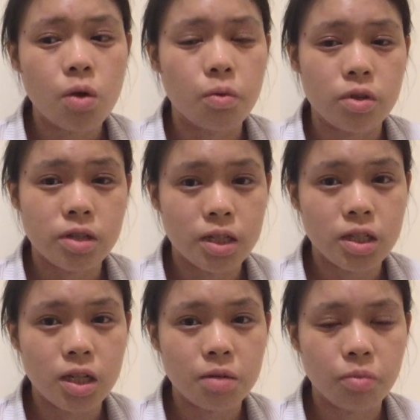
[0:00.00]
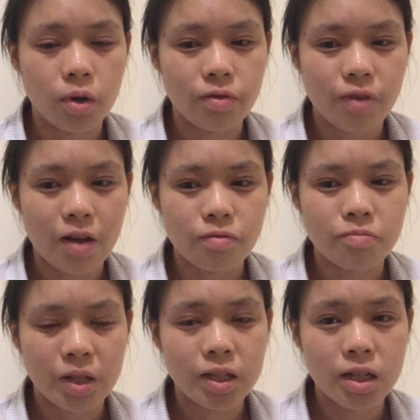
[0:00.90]
with 16.5
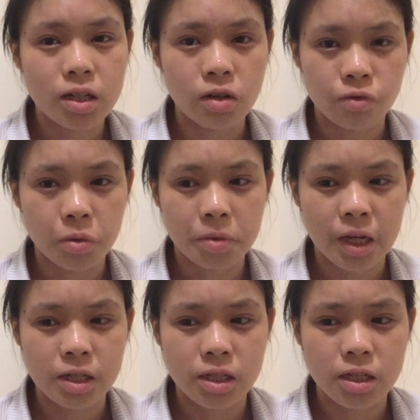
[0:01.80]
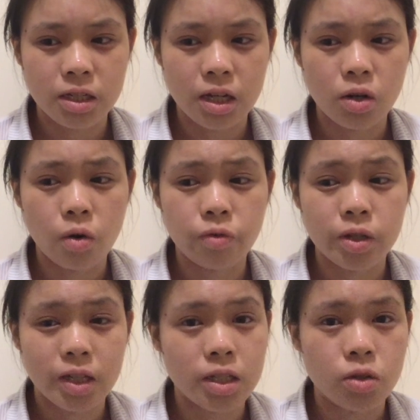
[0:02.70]
million confirmed cases and over
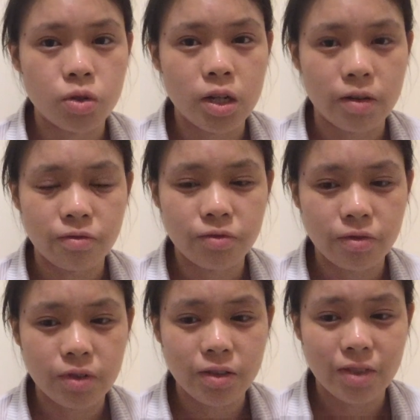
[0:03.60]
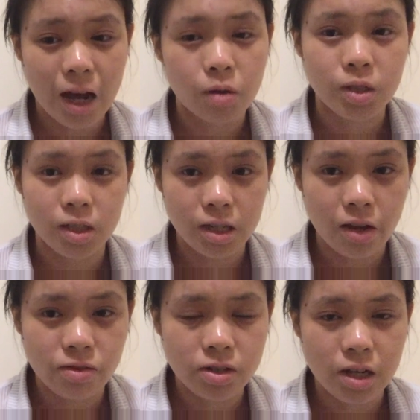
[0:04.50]
650,000 deaths